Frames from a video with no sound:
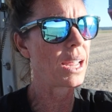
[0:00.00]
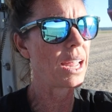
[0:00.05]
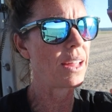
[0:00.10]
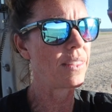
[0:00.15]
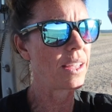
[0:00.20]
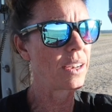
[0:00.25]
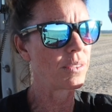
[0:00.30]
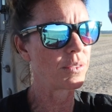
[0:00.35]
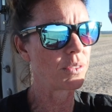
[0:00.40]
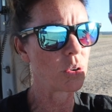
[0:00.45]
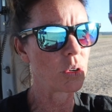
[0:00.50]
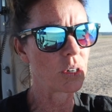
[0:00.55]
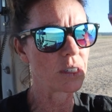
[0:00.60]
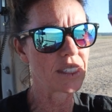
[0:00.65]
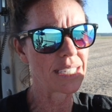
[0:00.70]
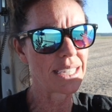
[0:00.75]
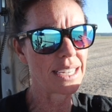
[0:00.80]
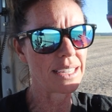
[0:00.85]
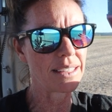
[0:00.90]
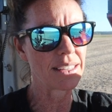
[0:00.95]
and then of
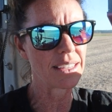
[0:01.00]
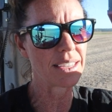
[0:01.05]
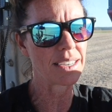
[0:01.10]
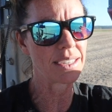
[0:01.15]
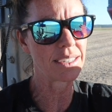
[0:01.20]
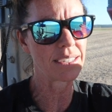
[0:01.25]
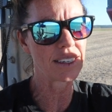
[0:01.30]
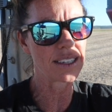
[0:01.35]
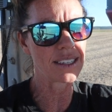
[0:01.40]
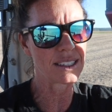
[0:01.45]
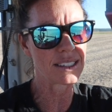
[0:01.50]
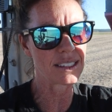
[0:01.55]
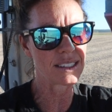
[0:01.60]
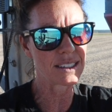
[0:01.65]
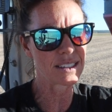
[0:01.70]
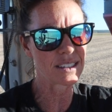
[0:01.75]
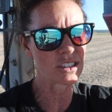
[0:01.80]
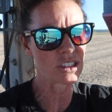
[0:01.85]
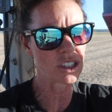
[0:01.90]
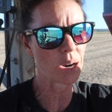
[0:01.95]
course Ethan
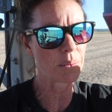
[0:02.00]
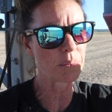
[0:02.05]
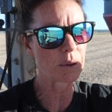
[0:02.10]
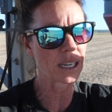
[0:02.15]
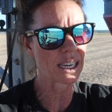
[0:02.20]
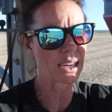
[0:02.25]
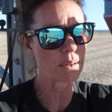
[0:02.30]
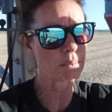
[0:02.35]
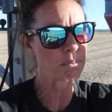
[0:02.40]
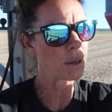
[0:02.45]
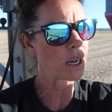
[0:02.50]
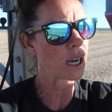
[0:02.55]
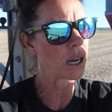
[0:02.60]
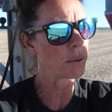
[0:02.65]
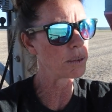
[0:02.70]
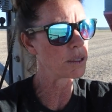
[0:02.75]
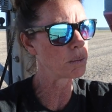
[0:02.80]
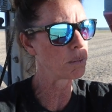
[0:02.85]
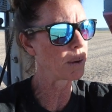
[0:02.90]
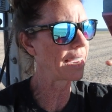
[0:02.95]
is chopping it and
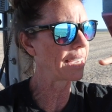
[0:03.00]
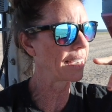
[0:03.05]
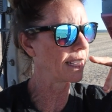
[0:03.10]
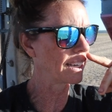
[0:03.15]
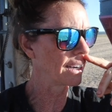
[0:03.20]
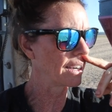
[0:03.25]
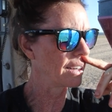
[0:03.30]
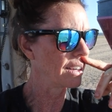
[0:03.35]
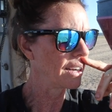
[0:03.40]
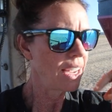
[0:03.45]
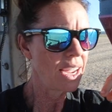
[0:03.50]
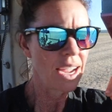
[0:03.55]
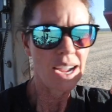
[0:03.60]
Bob is bagging it.